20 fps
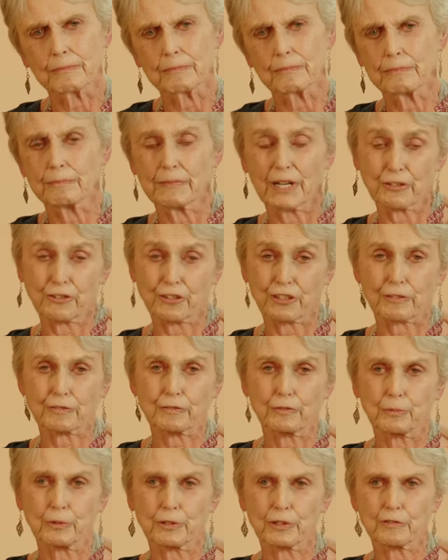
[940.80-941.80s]
magic,
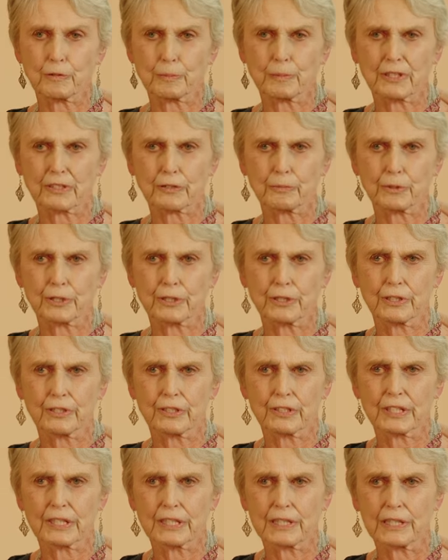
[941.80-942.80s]
for want of a better word,
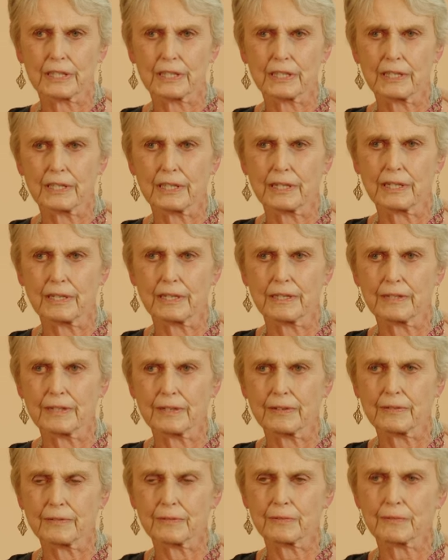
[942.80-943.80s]

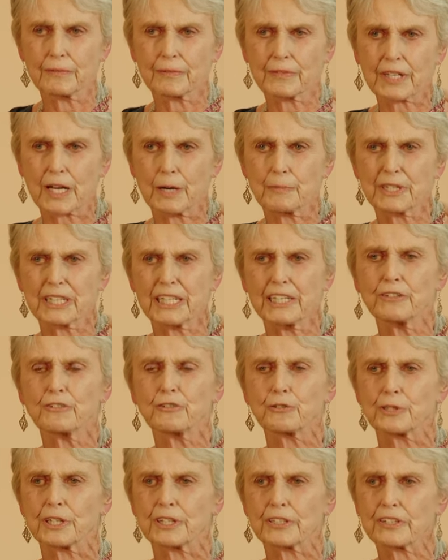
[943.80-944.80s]
coming
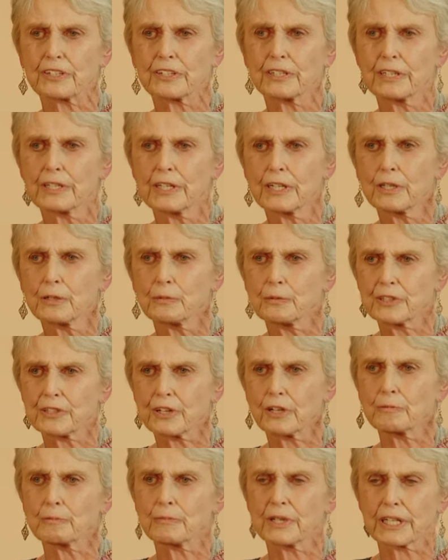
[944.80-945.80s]
into it. We
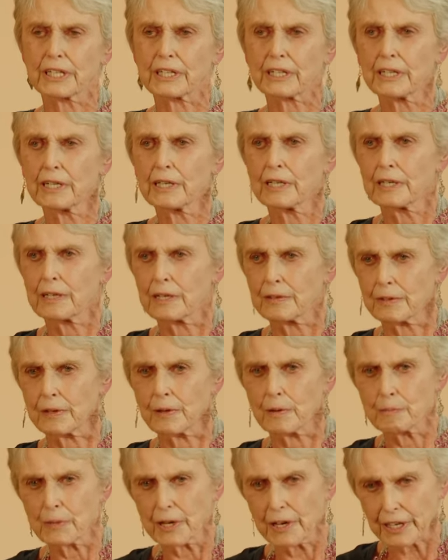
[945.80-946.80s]
don't make...
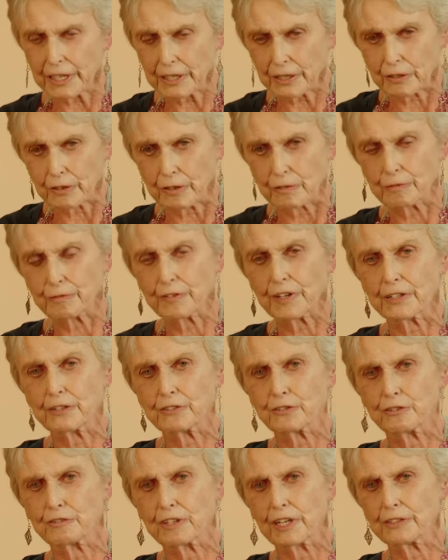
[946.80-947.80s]
American
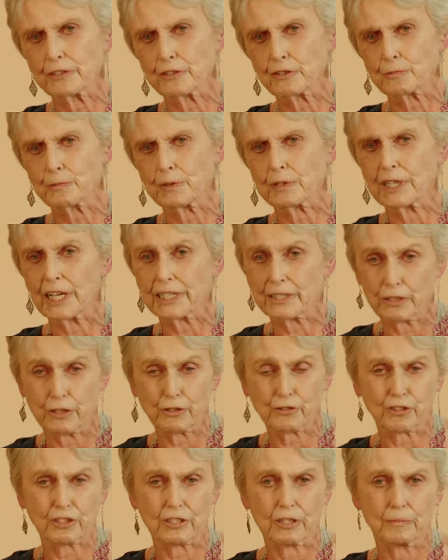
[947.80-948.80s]
fantasy writers, like
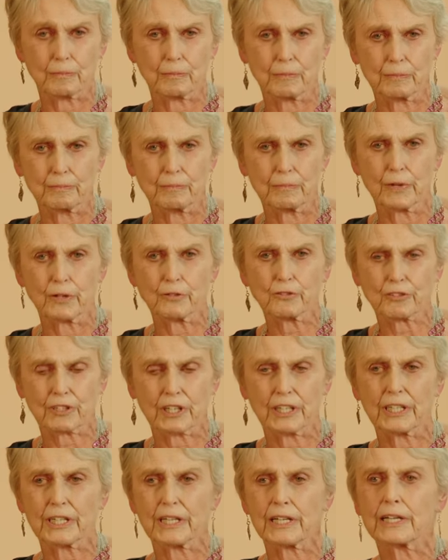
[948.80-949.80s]
Ursula,
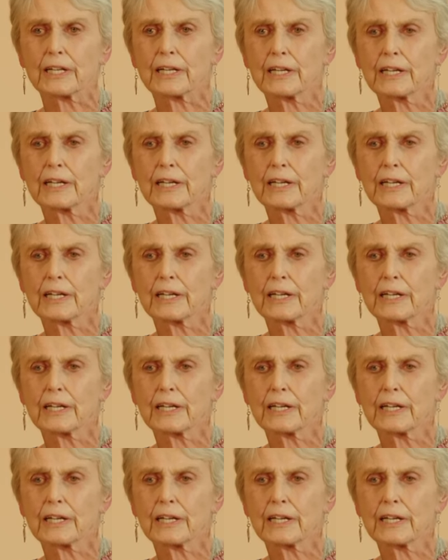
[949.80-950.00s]
mostly